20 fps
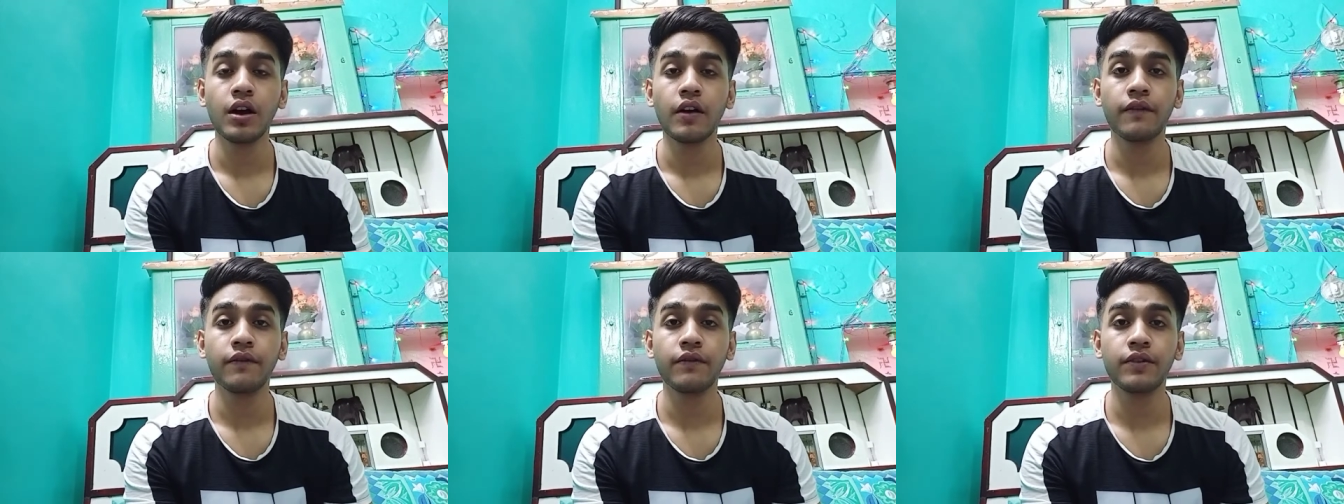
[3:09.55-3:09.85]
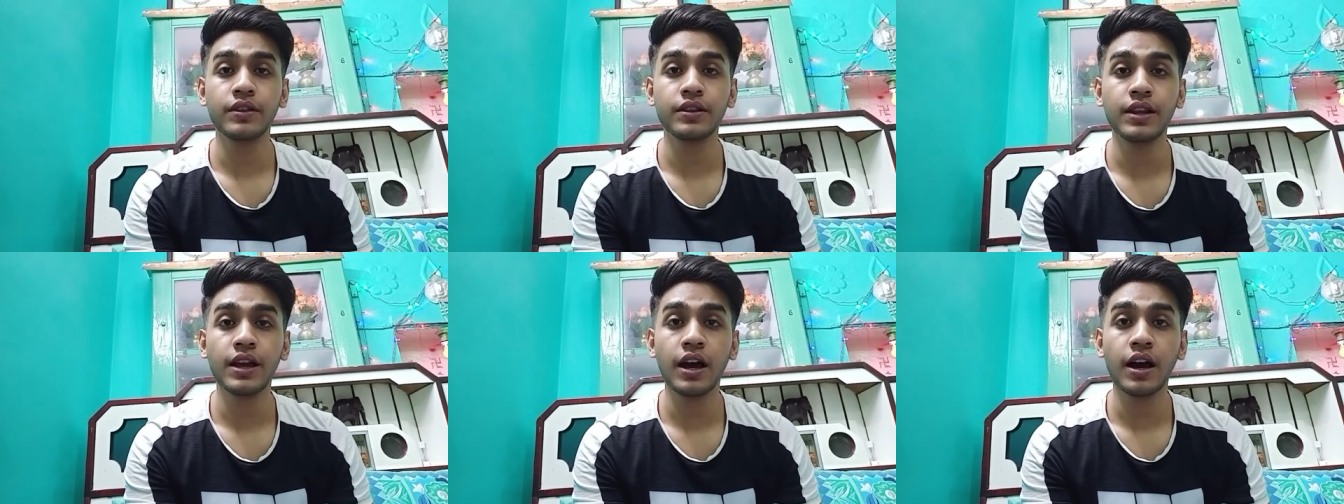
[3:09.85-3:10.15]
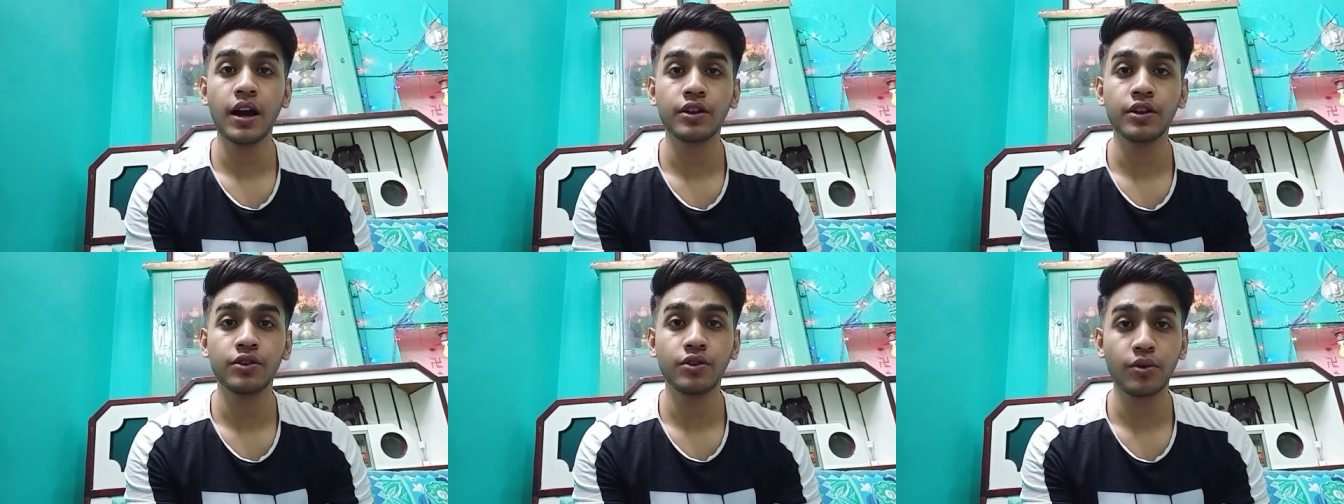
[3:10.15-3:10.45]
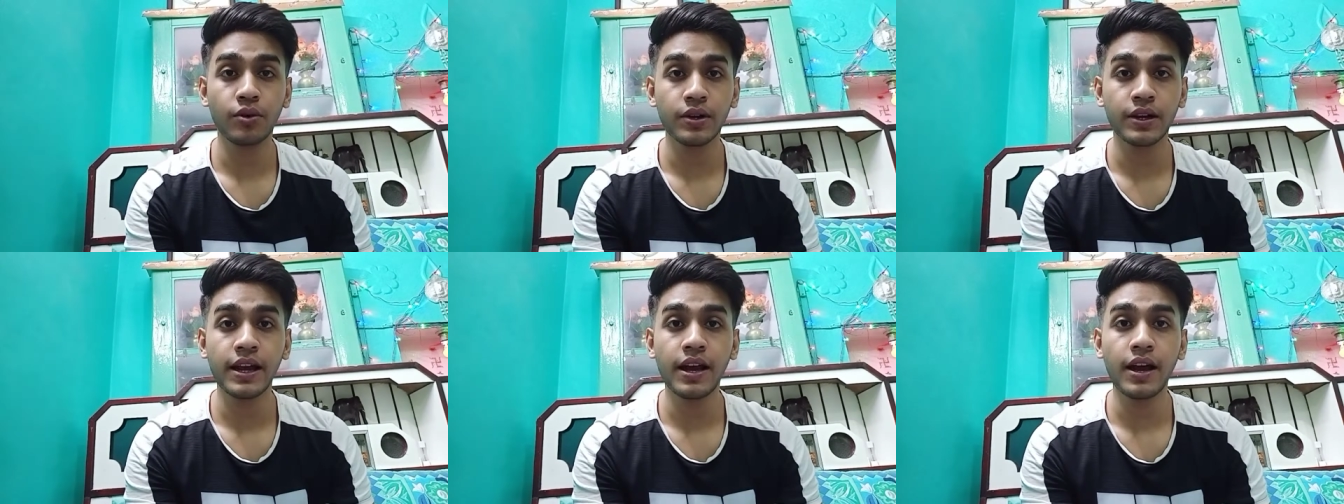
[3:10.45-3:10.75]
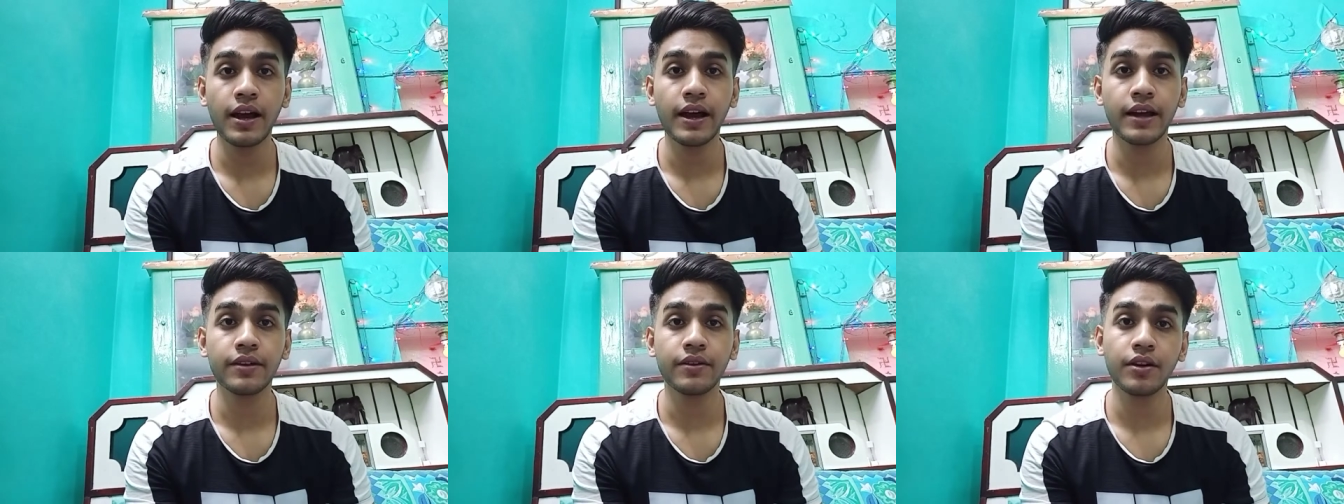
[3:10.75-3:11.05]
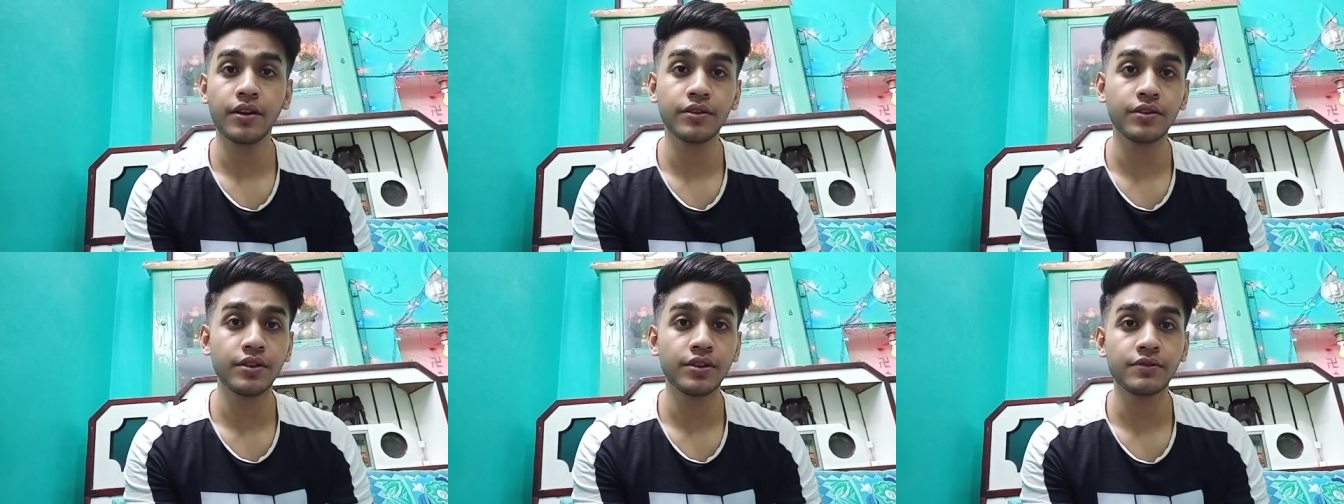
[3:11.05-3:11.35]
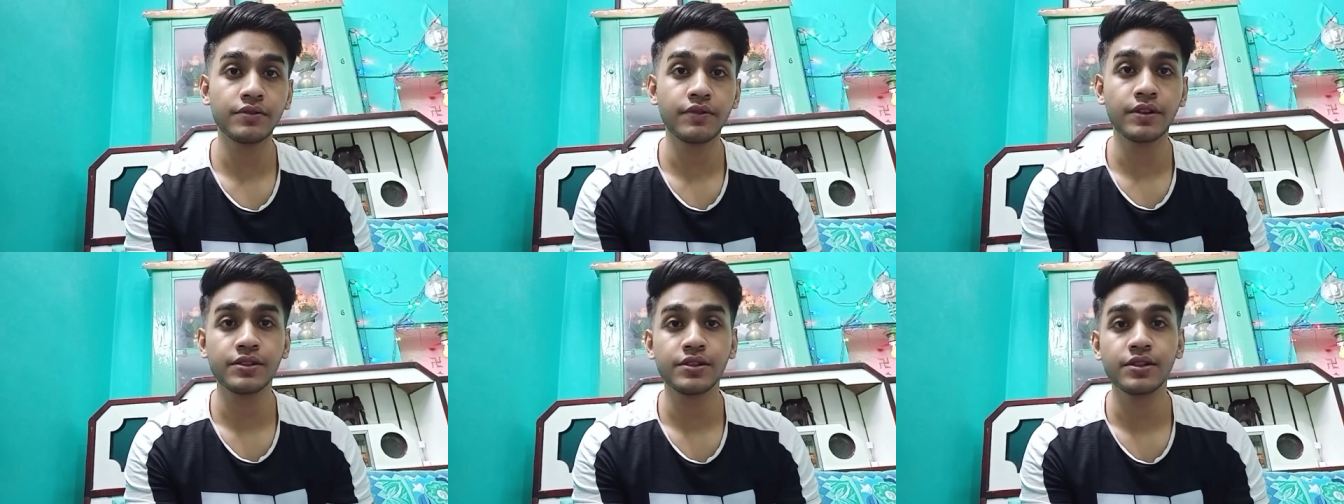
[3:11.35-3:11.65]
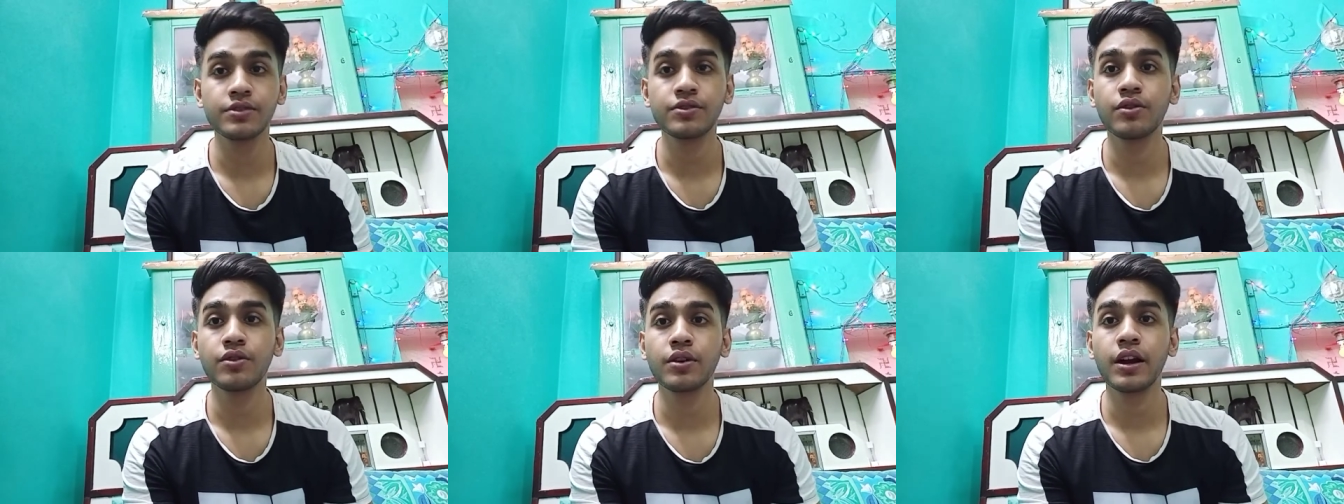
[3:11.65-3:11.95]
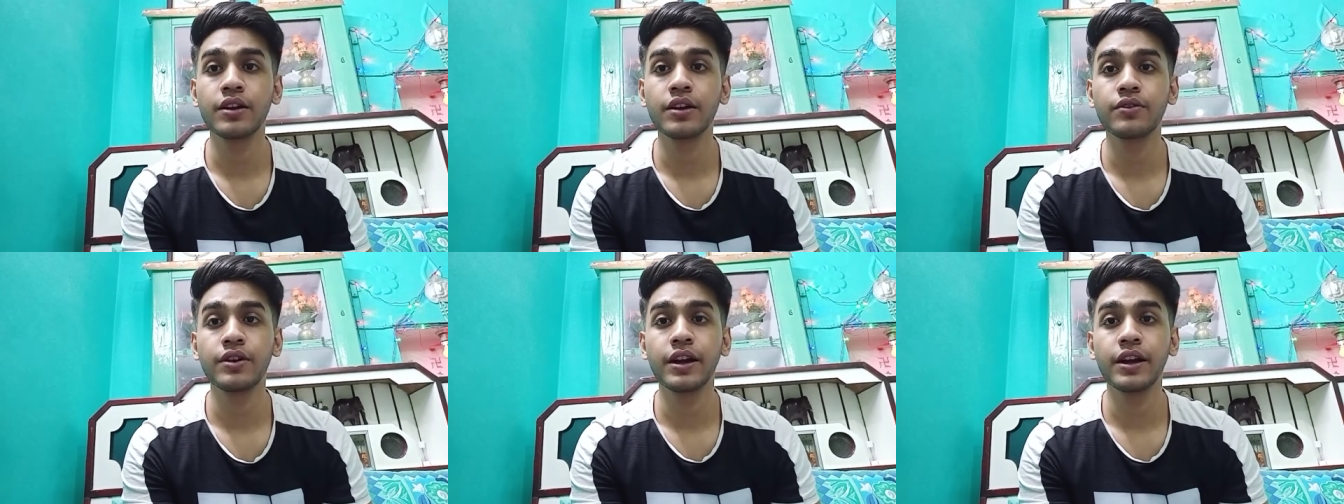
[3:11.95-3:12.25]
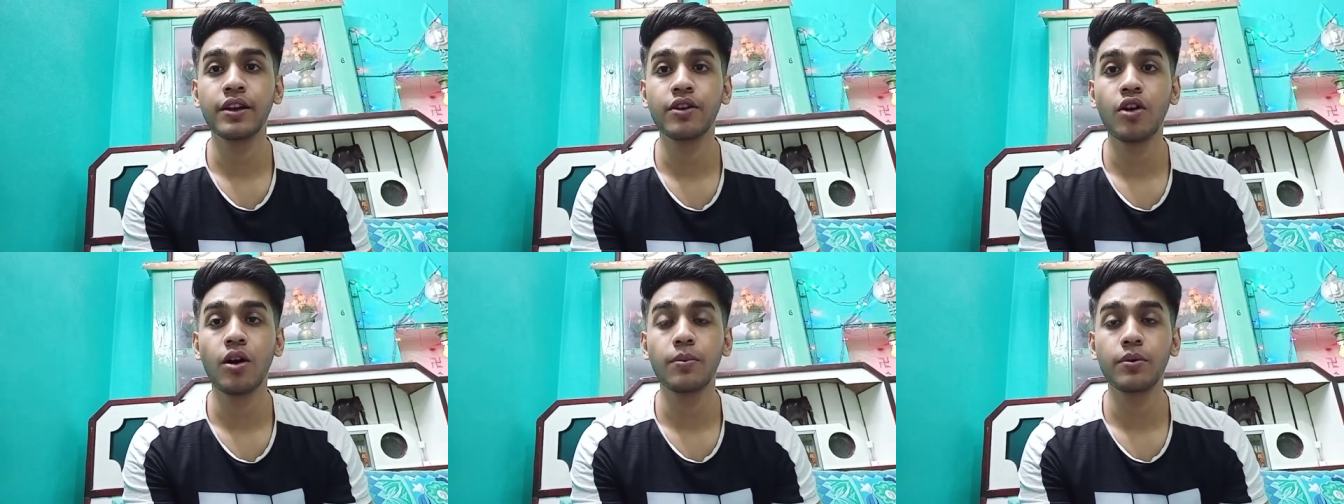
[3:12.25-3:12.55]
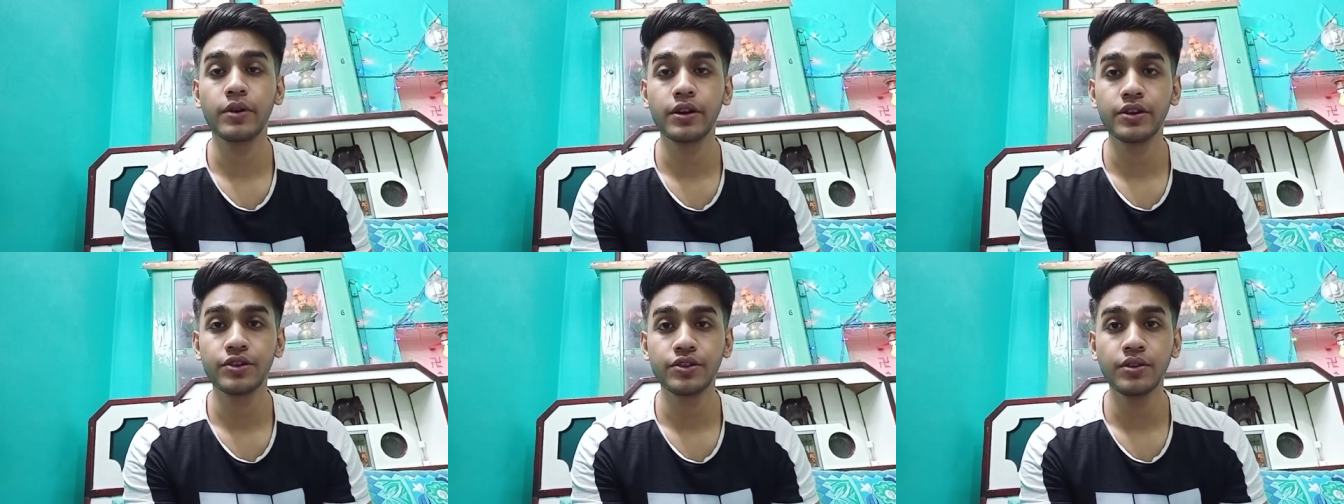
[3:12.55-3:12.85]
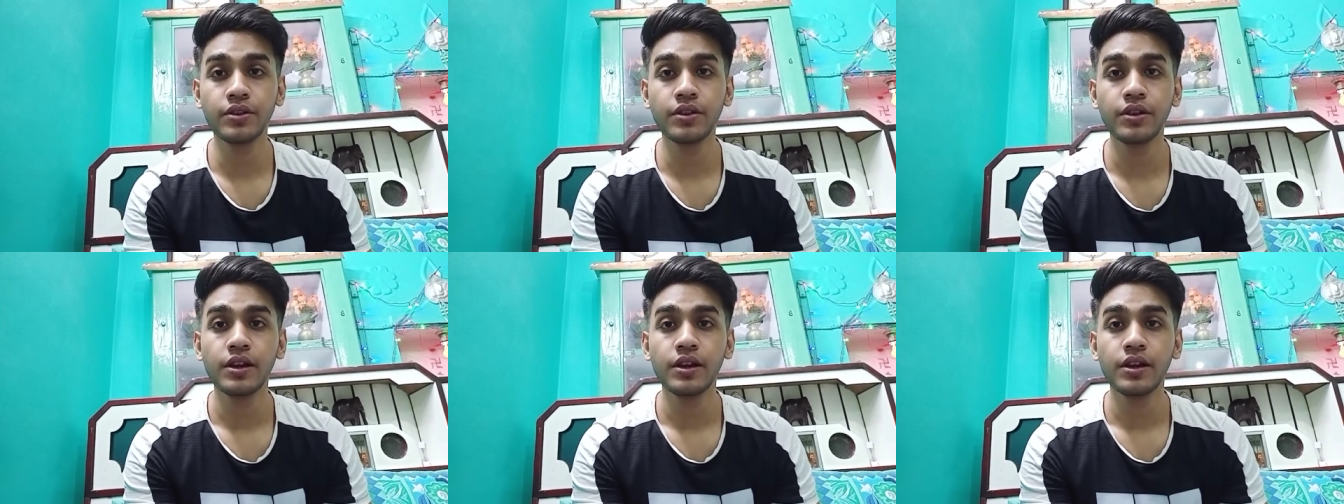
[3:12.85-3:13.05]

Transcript: Vidya Drulia and others versus Durga Trading Corporation,